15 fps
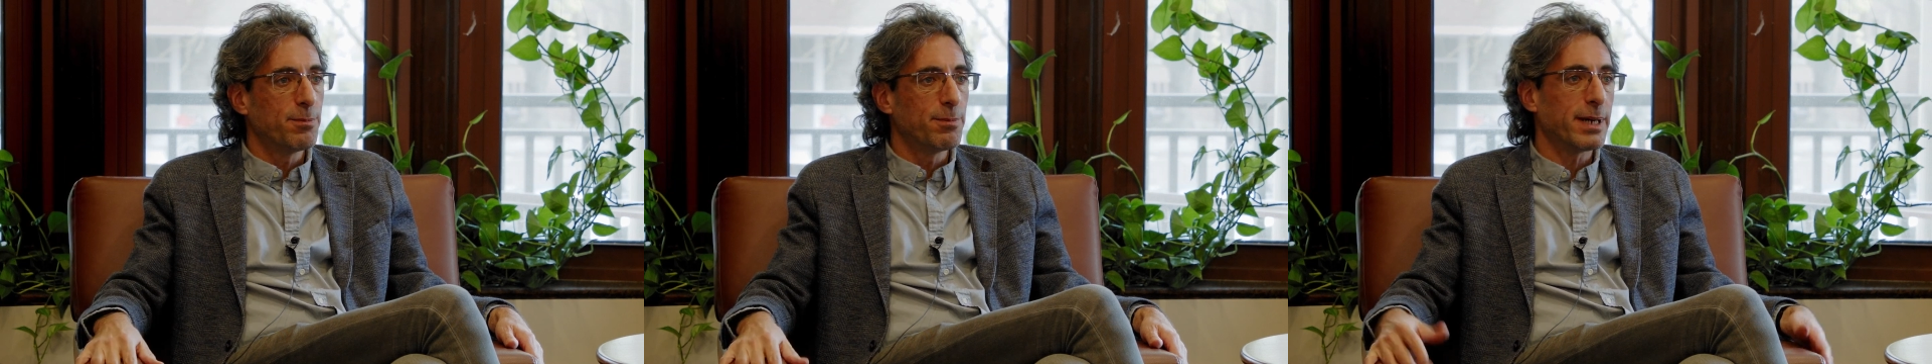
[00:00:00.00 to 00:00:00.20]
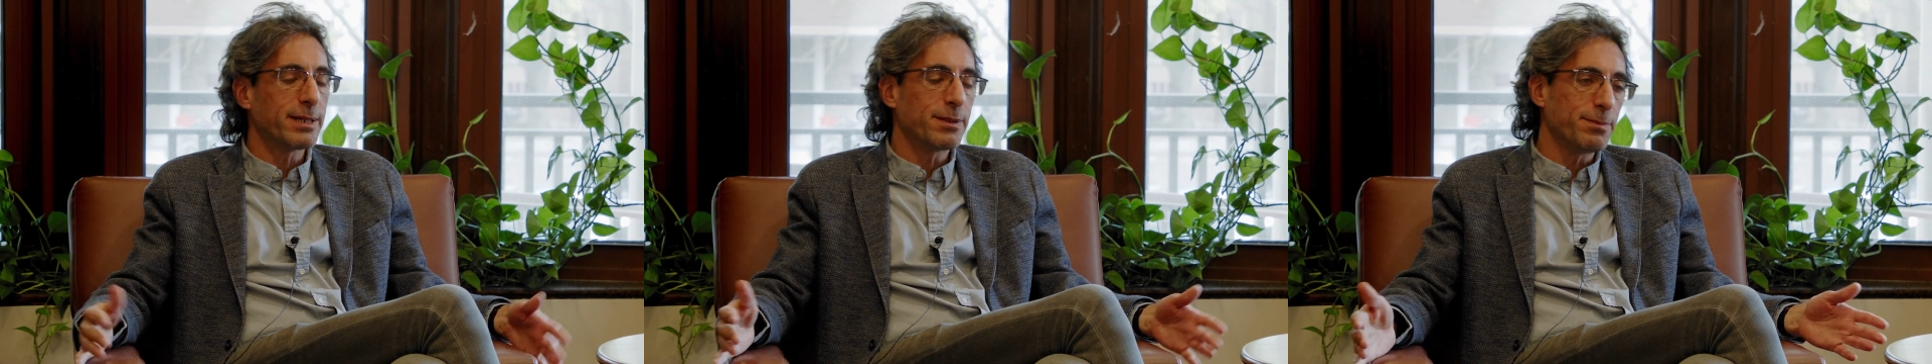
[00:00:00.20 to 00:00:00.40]

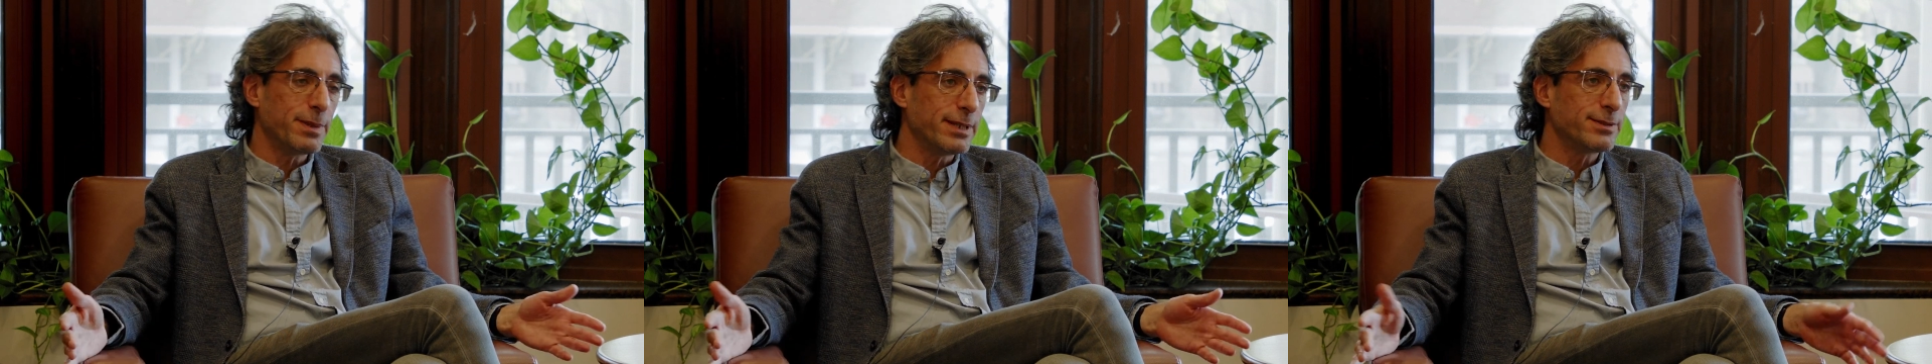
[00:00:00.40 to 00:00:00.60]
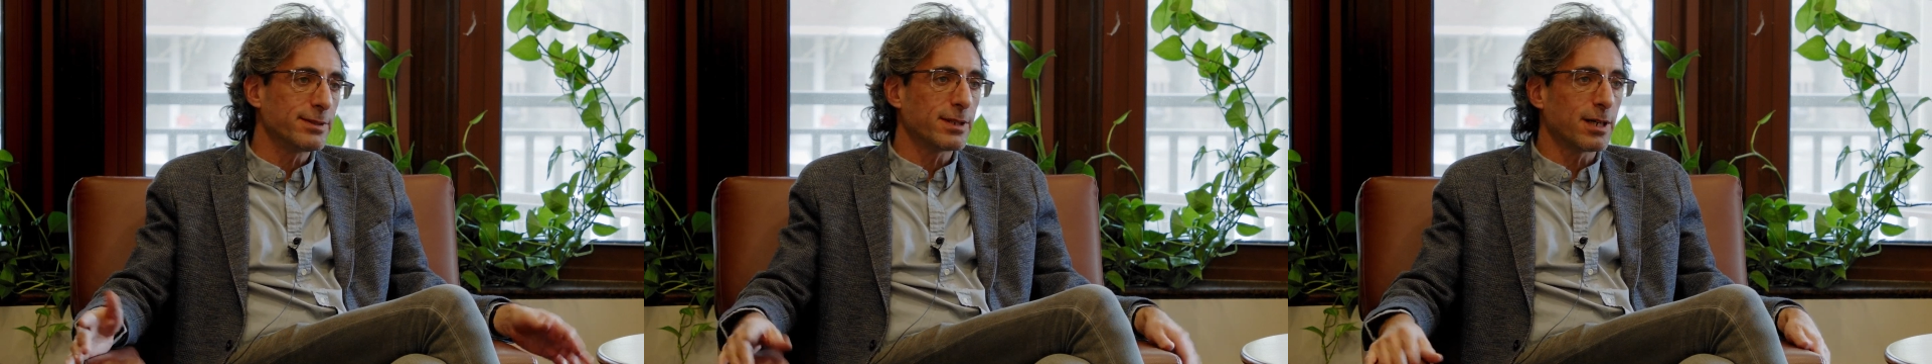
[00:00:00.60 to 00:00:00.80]
by the
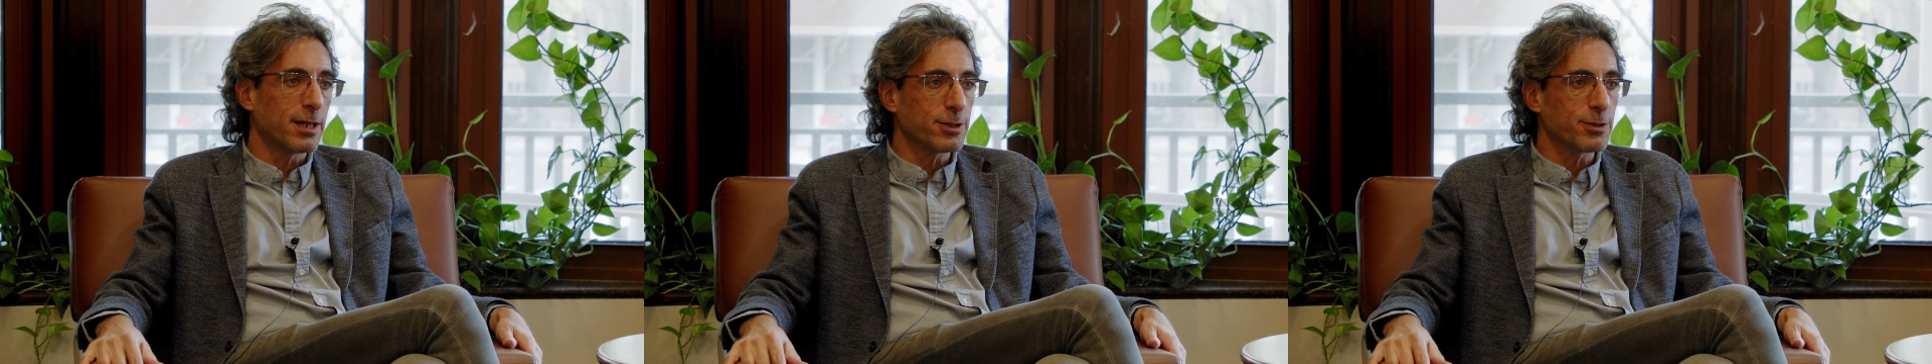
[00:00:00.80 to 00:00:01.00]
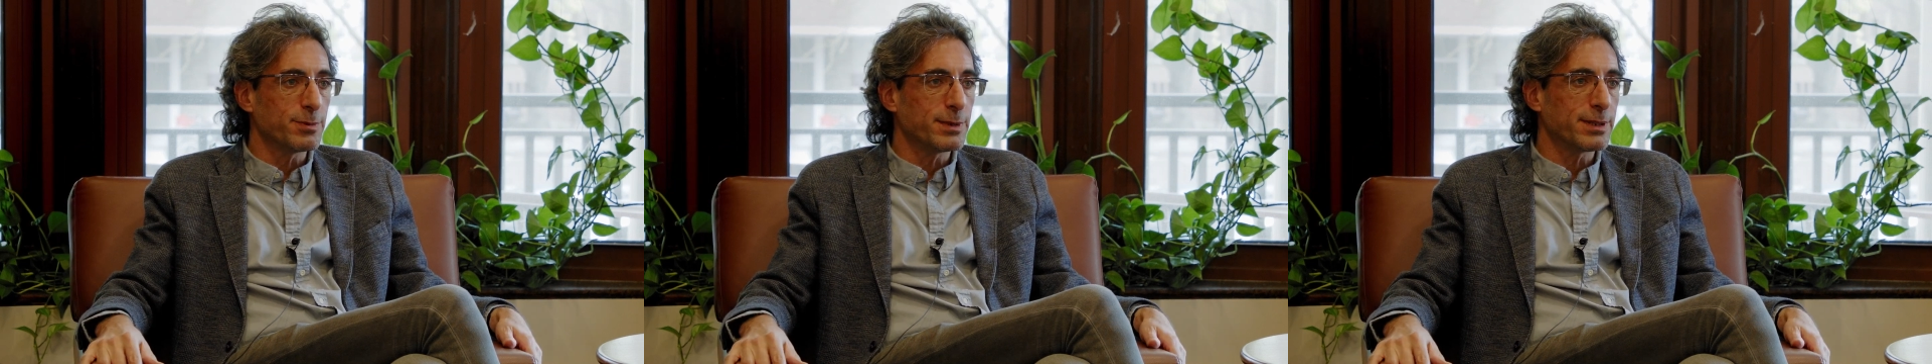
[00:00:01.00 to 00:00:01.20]
basic
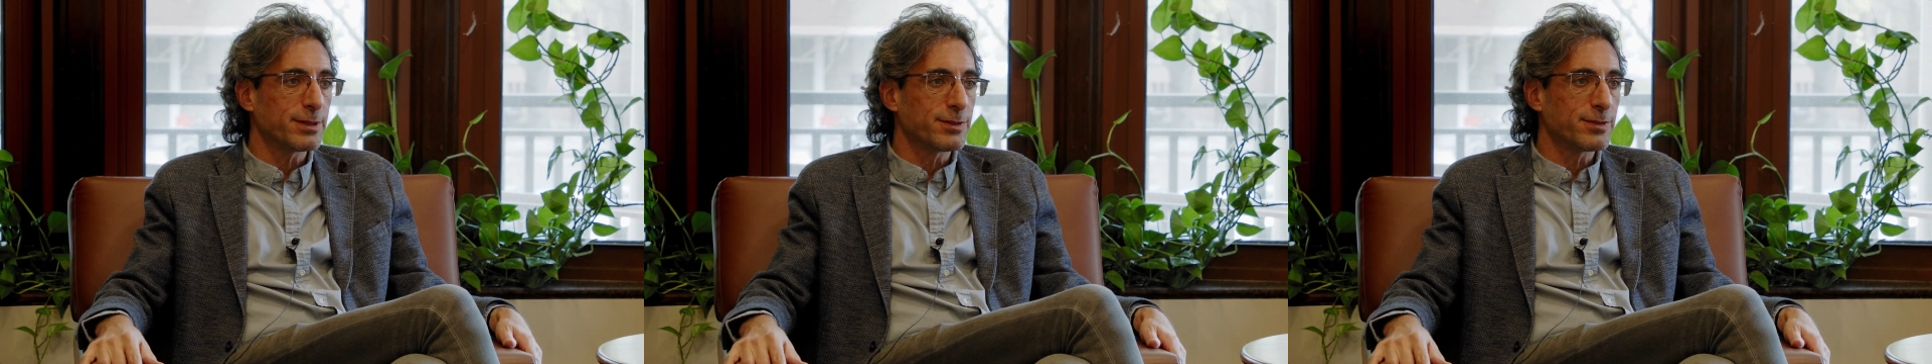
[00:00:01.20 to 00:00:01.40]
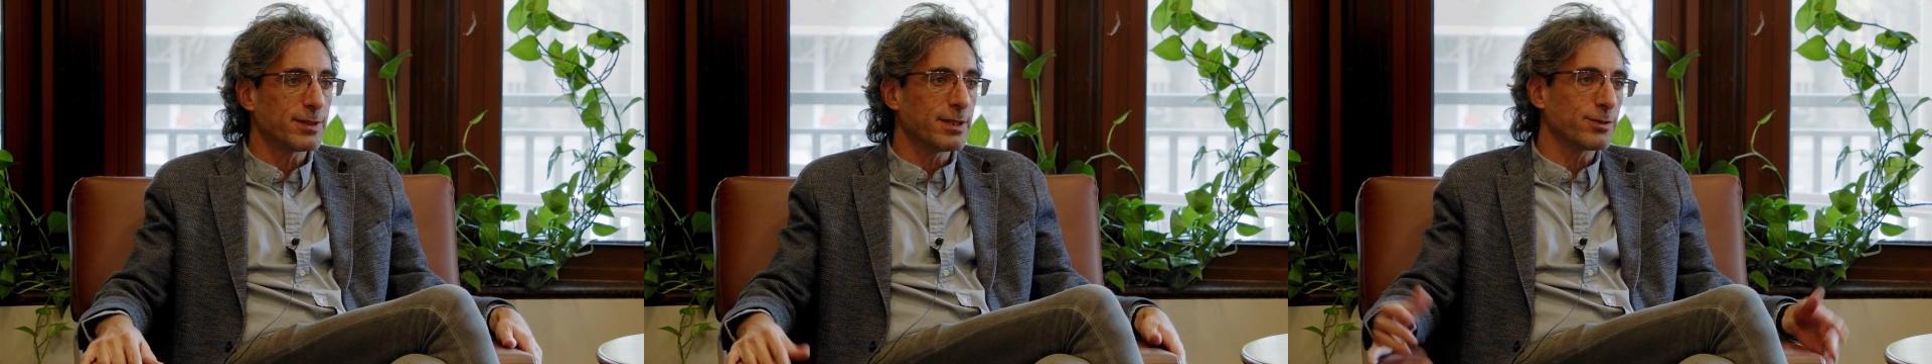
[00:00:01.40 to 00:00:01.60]
argument
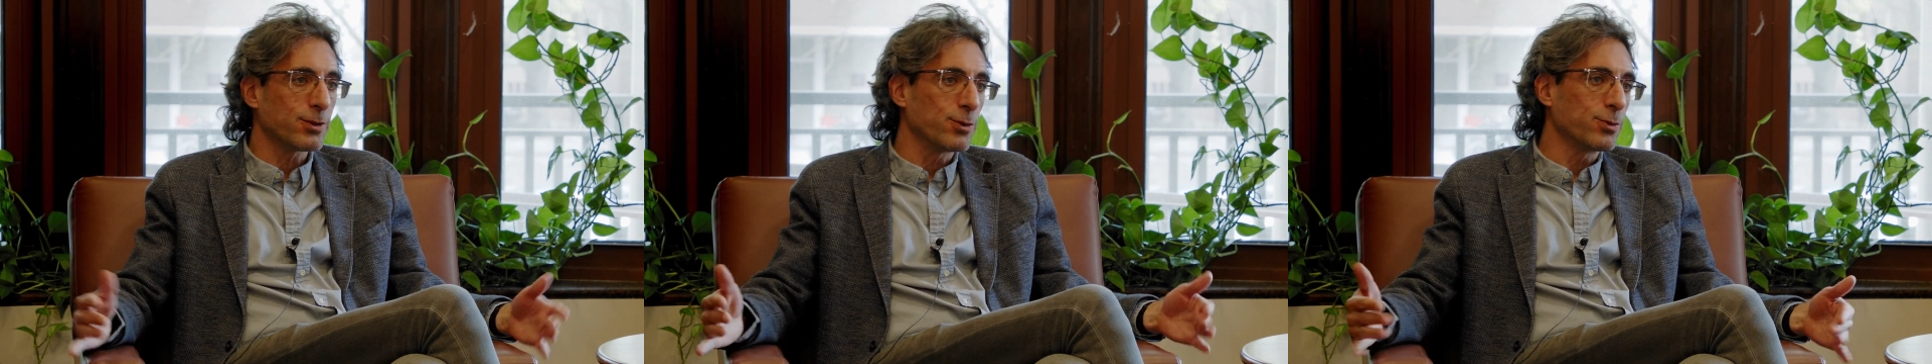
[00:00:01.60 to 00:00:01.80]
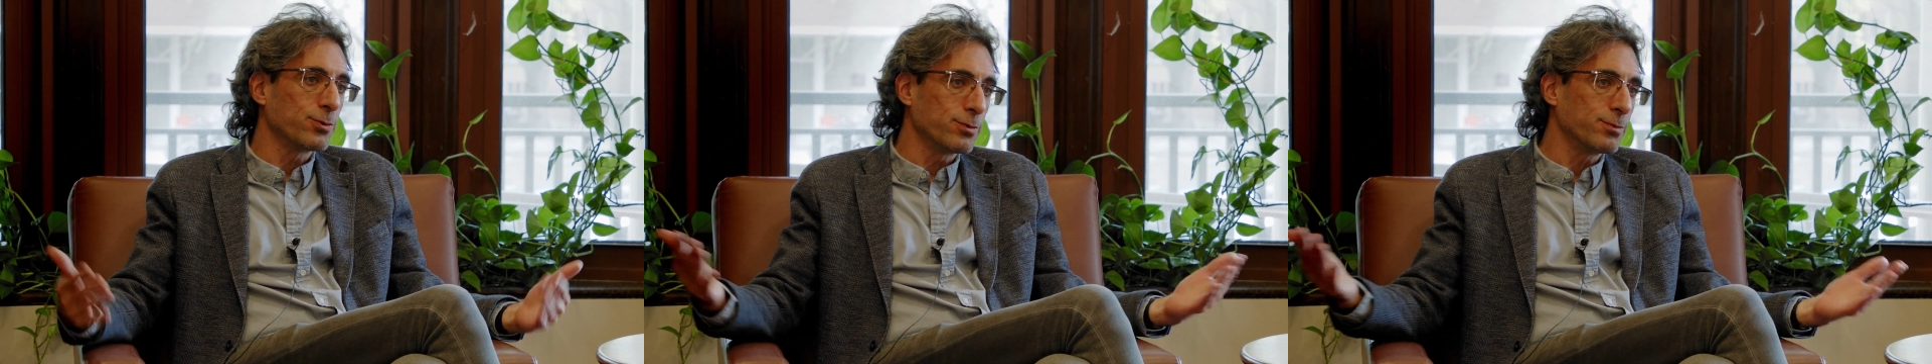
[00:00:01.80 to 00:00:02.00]
that says,
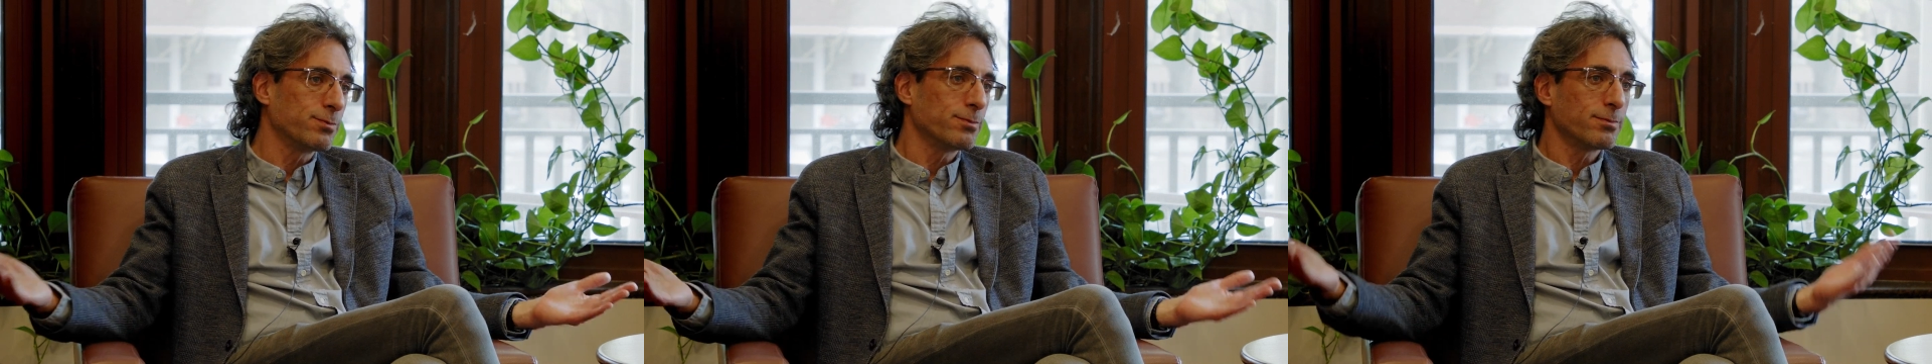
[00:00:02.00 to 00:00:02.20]
oh,